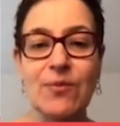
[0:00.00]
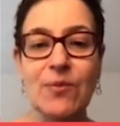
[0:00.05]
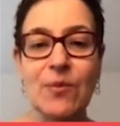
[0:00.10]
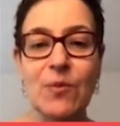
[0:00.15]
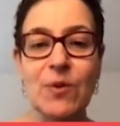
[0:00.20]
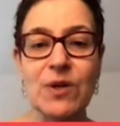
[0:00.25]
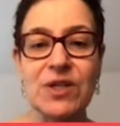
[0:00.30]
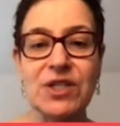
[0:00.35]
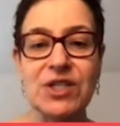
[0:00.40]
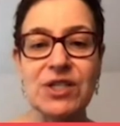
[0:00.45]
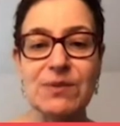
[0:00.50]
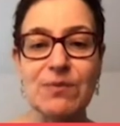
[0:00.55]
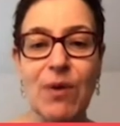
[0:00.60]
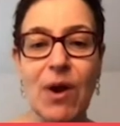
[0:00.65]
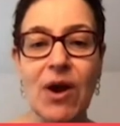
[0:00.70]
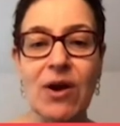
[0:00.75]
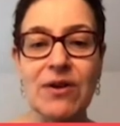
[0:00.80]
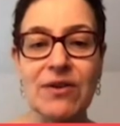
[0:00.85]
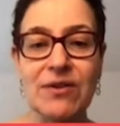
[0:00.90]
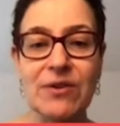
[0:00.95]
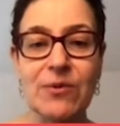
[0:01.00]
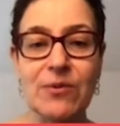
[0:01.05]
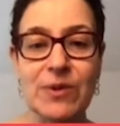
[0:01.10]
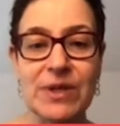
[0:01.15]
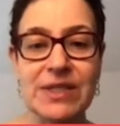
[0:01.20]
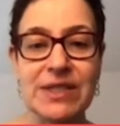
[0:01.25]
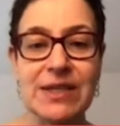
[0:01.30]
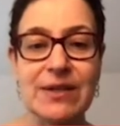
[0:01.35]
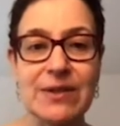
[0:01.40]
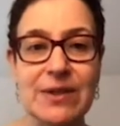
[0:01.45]
which is part of the
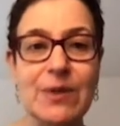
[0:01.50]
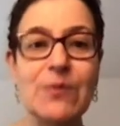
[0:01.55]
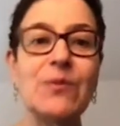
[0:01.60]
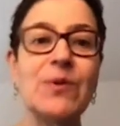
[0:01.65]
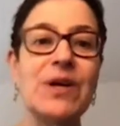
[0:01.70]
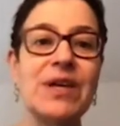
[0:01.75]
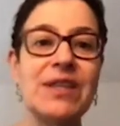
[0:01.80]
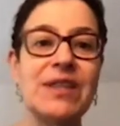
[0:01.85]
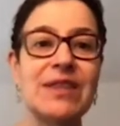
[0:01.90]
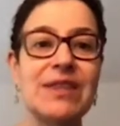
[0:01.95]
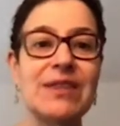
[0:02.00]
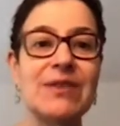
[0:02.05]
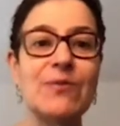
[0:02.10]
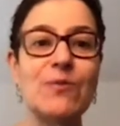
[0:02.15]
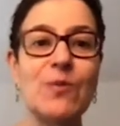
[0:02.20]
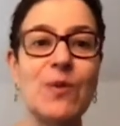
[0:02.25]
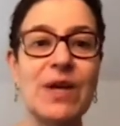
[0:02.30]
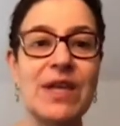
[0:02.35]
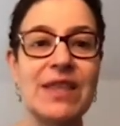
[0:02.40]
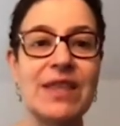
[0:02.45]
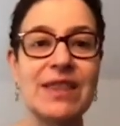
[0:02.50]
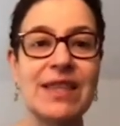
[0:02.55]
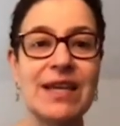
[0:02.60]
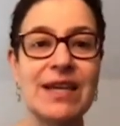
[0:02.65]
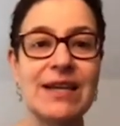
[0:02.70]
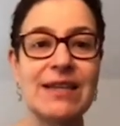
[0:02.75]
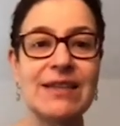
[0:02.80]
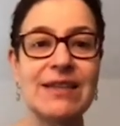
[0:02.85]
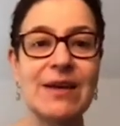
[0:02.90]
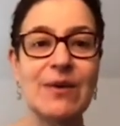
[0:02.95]
reason that we
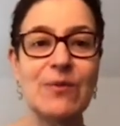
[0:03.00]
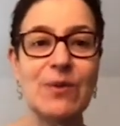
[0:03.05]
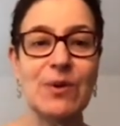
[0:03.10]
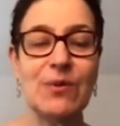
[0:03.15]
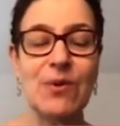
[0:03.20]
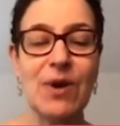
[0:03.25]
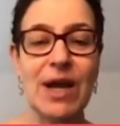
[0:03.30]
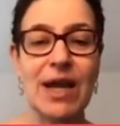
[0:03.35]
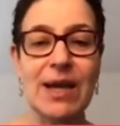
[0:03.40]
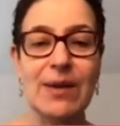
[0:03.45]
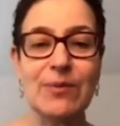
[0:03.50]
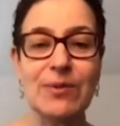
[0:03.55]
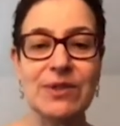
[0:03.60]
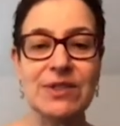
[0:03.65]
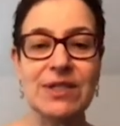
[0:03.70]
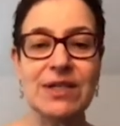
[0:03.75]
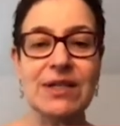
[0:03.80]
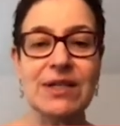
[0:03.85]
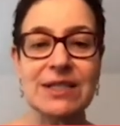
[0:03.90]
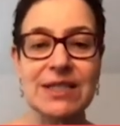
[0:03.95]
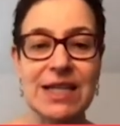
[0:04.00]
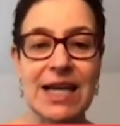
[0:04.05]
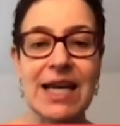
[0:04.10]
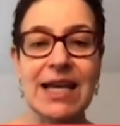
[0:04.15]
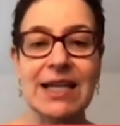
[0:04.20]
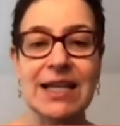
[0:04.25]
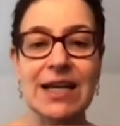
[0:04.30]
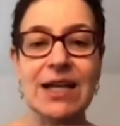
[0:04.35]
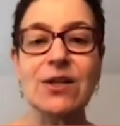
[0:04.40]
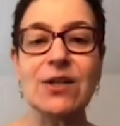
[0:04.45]
think that we were able to
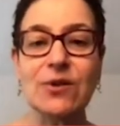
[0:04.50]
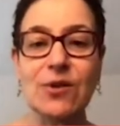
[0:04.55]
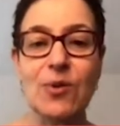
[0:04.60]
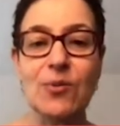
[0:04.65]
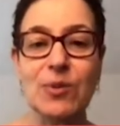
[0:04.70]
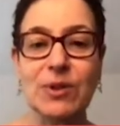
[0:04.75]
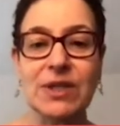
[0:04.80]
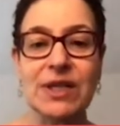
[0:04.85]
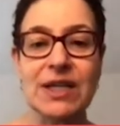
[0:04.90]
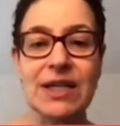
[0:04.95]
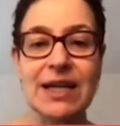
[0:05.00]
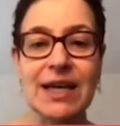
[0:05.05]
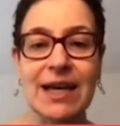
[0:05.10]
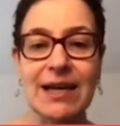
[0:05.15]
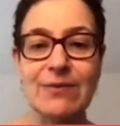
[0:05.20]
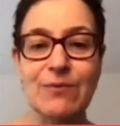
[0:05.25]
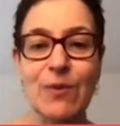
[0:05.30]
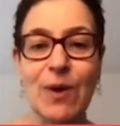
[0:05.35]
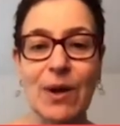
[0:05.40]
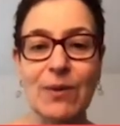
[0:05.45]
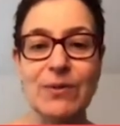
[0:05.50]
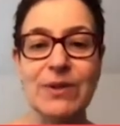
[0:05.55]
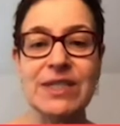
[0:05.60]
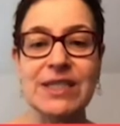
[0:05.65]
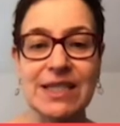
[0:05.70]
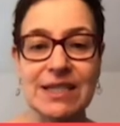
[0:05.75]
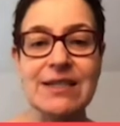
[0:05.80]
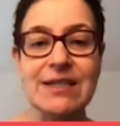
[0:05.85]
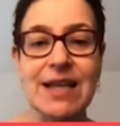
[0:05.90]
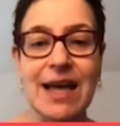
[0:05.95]
contain it globally and why we
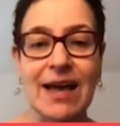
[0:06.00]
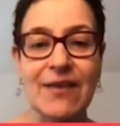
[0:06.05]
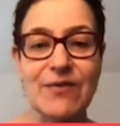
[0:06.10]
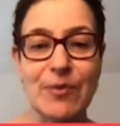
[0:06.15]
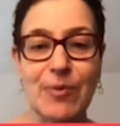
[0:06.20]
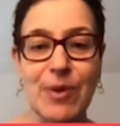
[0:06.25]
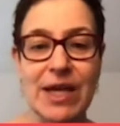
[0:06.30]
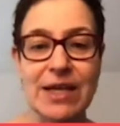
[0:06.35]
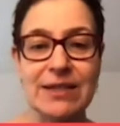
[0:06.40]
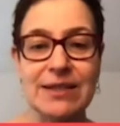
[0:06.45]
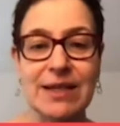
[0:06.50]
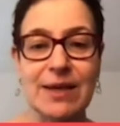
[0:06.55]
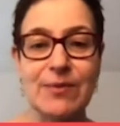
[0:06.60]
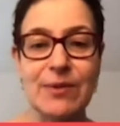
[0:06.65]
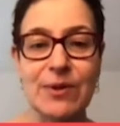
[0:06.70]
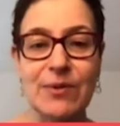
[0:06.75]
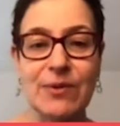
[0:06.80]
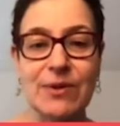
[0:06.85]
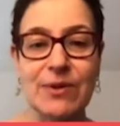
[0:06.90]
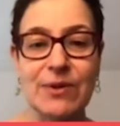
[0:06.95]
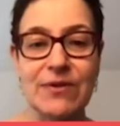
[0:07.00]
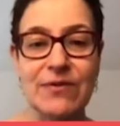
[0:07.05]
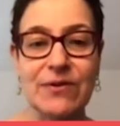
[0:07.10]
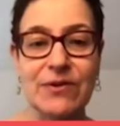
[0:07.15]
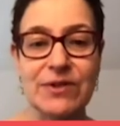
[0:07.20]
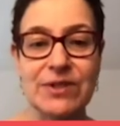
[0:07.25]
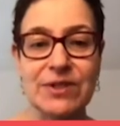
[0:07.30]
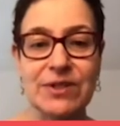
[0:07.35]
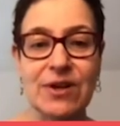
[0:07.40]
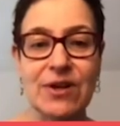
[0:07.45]
didn't have a pandemic with the
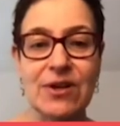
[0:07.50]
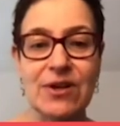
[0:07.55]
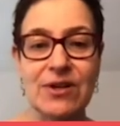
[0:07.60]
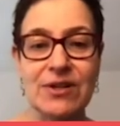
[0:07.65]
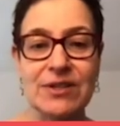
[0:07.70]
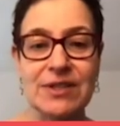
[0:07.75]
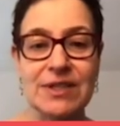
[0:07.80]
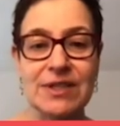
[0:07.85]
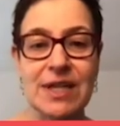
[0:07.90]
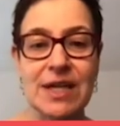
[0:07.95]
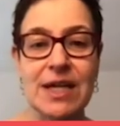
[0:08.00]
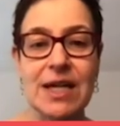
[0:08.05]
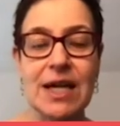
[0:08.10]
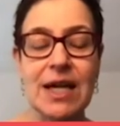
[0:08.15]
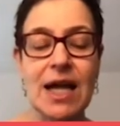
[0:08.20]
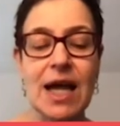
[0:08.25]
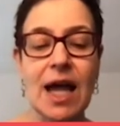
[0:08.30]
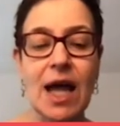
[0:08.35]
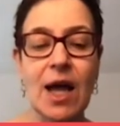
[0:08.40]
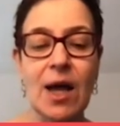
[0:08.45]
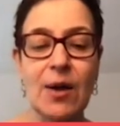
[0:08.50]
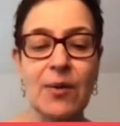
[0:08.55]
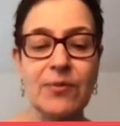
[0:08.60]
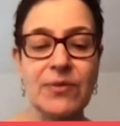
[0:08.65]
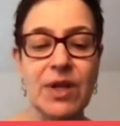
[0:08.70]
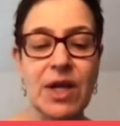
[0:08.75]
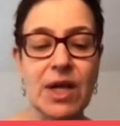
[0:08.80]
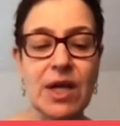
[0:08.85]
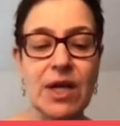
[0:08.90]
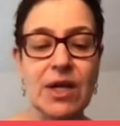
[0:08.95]
first SARS.
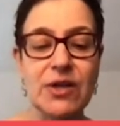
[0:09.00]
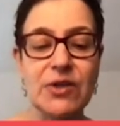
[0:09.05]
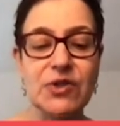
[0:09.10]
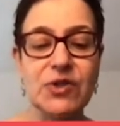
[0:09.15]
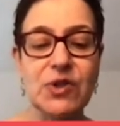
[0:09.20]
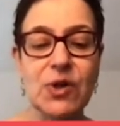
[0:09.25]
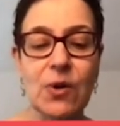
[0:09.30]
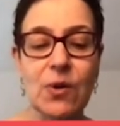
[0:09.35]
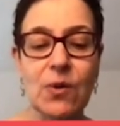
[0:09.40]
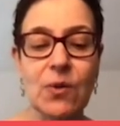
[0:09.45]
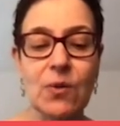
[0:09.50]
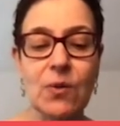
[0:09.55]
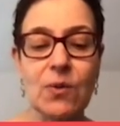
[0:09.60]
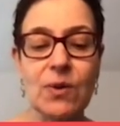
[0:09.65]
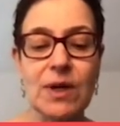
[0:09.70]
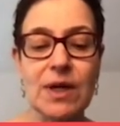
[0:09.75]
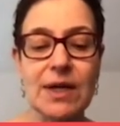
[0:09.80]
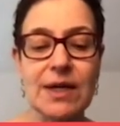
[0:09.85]
So